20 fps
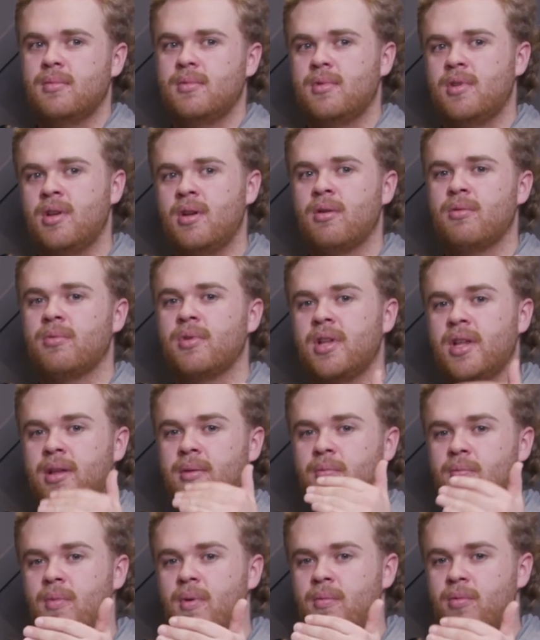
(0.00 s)
You don't really...
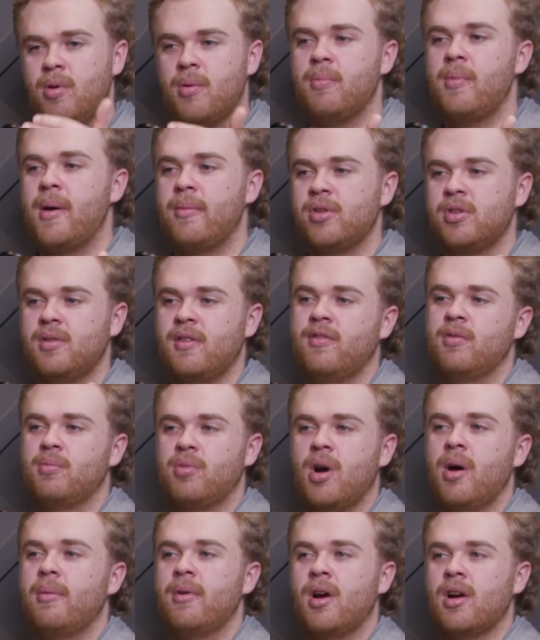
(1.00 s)
Your memories of him
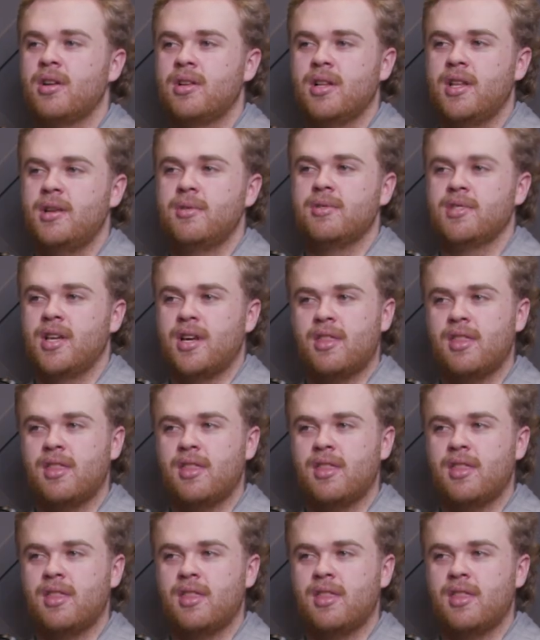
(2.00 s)
probably aren't until he was, like,